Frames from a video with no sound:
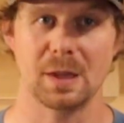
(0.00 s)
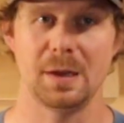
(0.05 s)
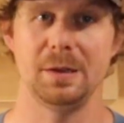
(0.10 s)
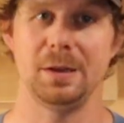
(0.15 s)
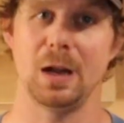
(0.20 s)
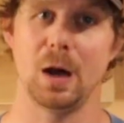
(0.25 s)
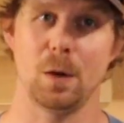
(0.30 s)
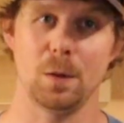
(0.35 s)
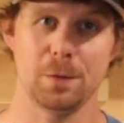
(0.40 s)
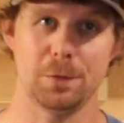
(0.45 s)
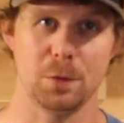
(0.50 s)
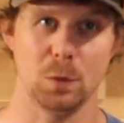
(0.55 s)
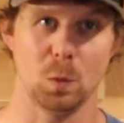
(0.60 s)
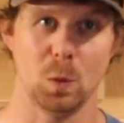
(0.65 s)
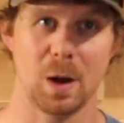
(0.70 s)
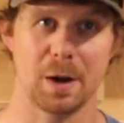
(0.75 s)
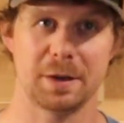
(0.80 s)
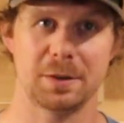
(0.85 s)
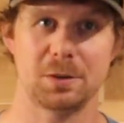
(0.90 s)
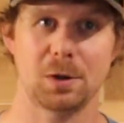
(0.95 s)
Now, if you
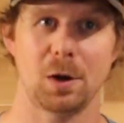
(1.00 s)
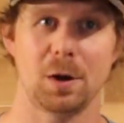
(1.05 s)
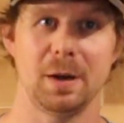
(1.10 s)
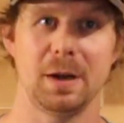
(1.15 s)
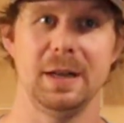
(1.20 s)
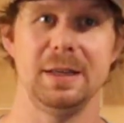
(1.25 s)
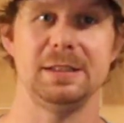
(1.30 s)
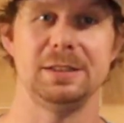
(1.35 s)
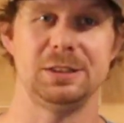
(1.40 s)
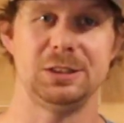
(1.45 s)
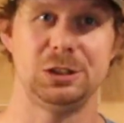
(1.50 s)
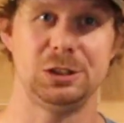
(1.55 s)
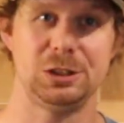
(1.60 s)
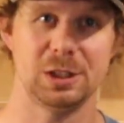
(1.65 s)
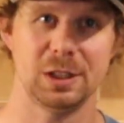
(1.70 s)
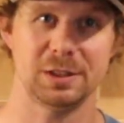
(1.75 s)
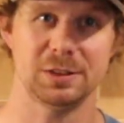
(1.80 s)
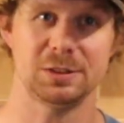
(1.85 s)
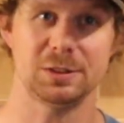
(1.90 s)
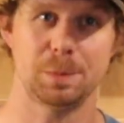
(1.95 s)
want to target
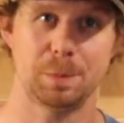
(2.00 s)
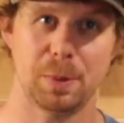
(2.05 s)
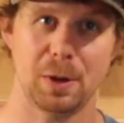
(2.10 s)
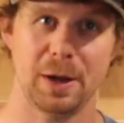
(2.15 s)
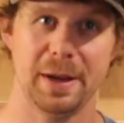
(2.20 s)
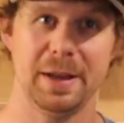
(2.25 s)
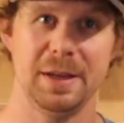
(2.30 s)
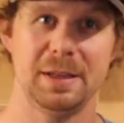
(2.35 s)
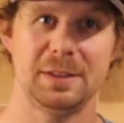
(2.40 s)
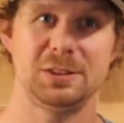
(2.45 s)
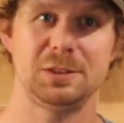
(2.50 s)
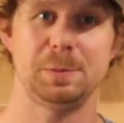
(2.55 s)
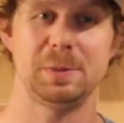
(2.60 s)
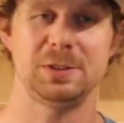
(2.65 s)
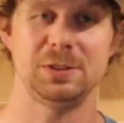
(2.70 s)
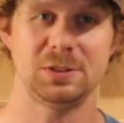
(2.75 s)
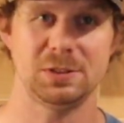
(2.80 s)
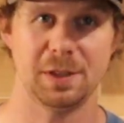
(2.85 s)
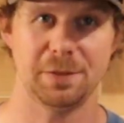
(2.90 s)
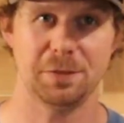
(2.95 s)
just pike
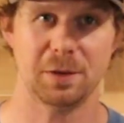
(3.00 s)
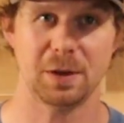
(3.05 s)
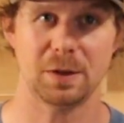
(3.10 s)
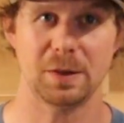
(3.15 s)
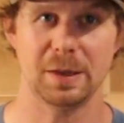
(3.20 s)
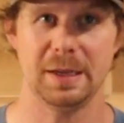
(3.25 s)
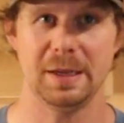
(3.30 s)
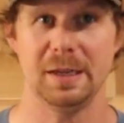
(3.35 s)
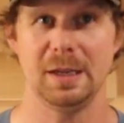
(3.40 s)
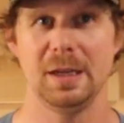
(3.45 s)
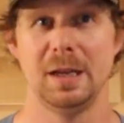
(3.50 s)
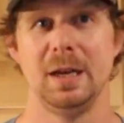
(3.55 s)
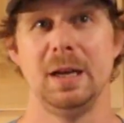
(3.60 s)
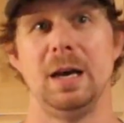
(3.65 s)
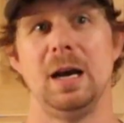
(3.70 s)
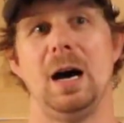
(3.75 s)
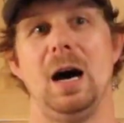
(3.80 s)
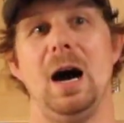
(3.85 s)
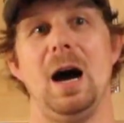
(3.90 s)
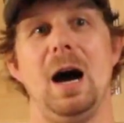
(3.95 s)
specifically,
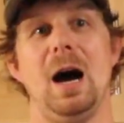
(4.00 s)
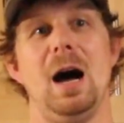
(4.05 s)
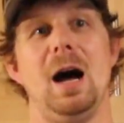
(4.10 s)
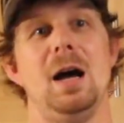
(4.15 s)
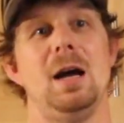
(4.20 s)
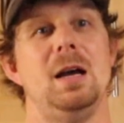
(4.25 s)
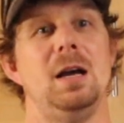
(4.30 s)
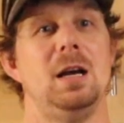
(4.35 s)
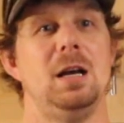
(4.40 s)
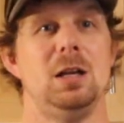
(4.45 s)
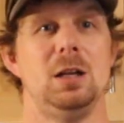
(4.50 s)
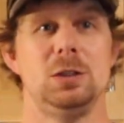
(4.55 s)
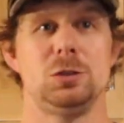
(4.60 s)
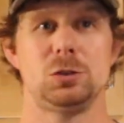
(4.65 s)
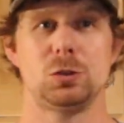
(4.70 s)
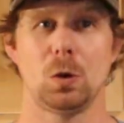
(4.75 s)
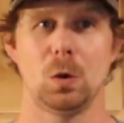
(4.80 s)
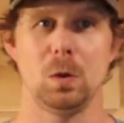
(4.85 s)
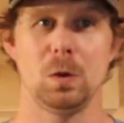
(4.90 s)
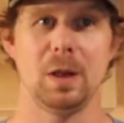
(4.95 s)

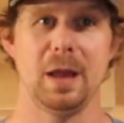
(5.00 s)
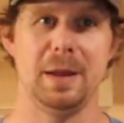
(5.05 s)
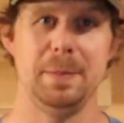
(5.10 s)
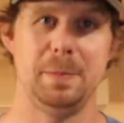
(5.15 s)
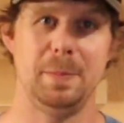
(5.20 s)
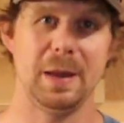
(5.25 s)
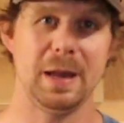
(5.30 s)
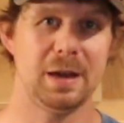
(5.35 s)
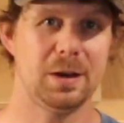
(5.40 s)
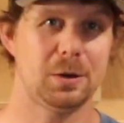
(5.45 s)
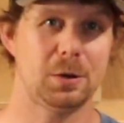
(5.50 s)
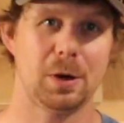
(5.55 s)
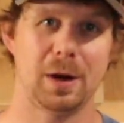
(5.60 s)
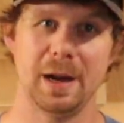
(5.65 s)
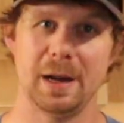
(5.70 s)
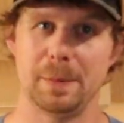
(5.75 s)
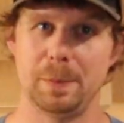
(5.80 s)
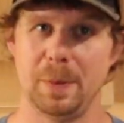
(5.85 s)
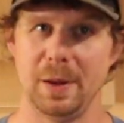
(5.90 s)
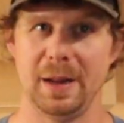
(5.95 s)
troll a big
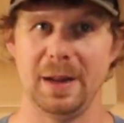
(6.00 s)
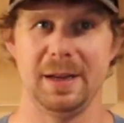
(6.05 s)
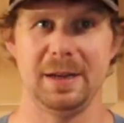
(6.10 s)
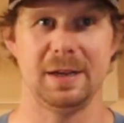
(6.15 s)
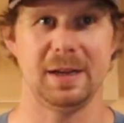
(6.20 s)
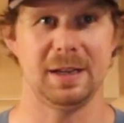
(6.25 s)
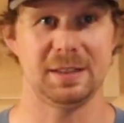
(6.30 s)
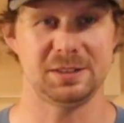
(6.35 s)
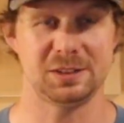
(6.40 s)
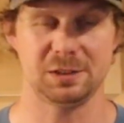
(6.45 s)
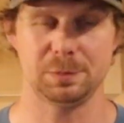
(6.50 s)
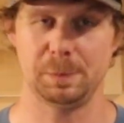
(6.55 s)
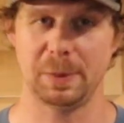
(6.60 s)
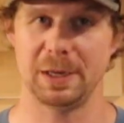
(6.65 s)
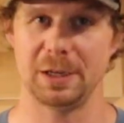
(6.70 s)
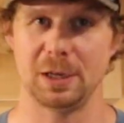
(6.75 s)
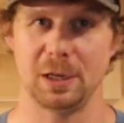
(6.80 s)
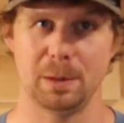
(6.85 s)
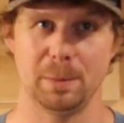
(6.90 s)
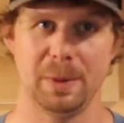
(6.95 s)
crankbait, a
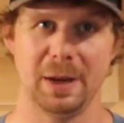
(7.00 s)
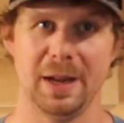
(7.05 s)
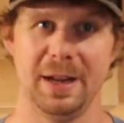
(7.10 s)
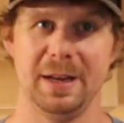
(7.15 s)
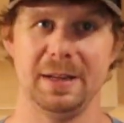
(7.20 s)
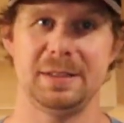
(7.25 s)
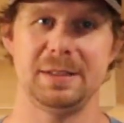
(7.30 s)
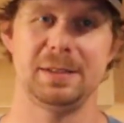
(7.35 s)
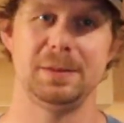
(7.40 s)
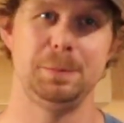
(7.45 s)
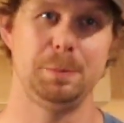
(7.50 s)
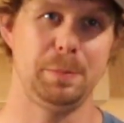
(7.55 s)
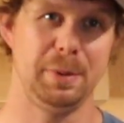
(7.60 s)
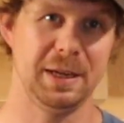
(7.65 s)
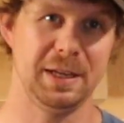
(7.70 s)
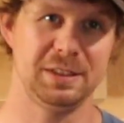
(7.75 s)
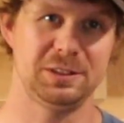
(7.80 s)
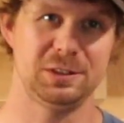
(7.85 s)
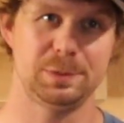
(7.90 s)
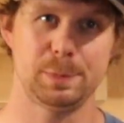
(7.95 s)
spinner bait,
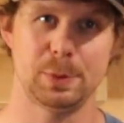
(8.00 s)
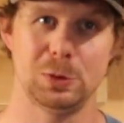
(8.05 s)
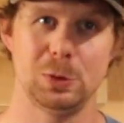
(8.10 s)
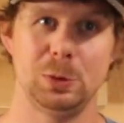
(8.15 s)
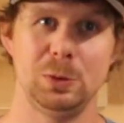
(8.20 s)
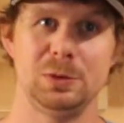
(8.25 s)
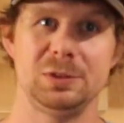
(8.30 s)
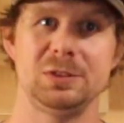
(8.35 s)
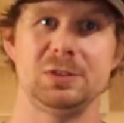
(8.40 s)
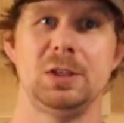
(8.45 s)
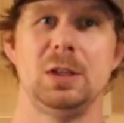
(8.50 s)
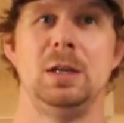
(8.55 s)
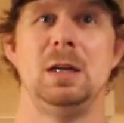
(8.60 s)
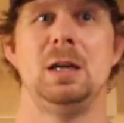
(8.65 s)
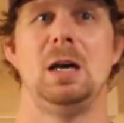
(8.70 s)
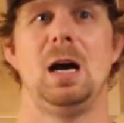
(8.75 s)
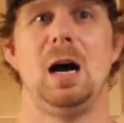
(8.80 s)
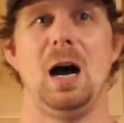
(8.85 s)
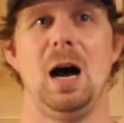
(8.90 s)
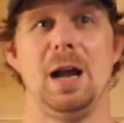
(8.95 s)
big spoons,
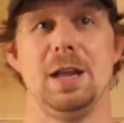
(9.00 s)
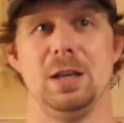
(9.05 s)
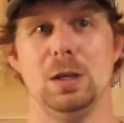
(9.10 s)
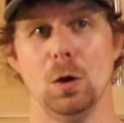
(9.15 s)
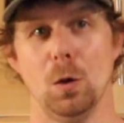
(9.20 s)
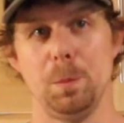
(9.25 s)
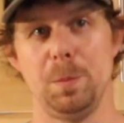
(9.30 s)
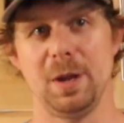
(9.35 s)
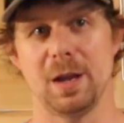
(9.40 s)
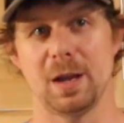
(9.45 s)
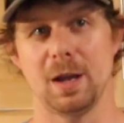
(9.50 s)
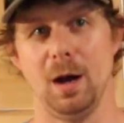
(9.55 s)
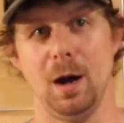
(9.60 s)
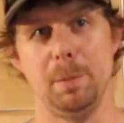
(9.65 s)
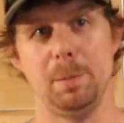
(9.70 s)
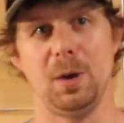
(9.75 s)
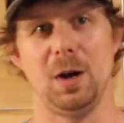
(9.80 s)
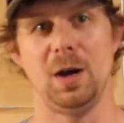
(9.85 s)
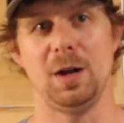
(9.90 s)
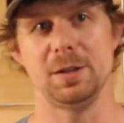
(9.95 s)
you'll pick
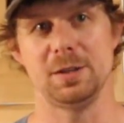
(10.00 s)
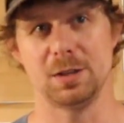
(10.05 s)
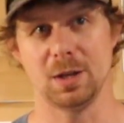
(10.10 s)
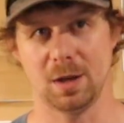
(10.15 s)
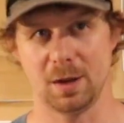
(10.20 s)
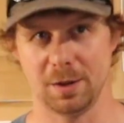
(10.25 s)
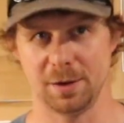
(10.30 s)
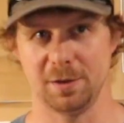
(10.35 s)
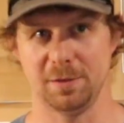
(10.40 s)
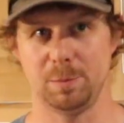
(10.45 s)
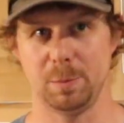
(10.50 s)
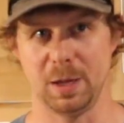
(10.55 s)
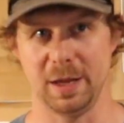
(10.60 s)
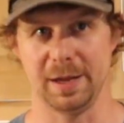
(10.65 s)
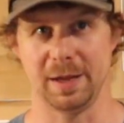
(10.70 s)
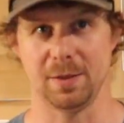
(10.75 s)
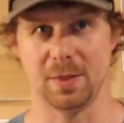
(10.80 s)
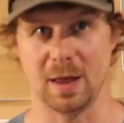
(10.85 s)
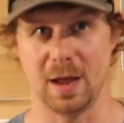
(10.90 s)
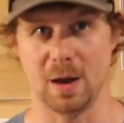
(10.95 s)
up a ton of
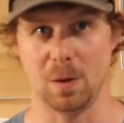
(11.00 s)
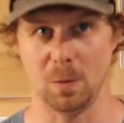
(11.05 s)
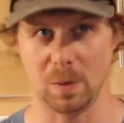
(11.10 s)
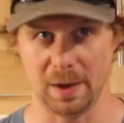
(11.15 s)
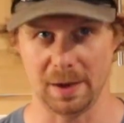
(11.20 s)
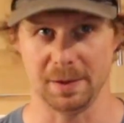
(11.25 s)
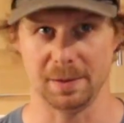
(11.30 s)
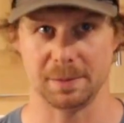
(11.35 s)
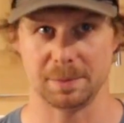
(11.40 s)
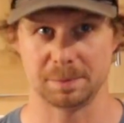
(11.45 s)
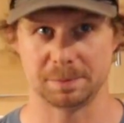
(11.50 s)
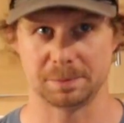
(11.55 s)
pike that way.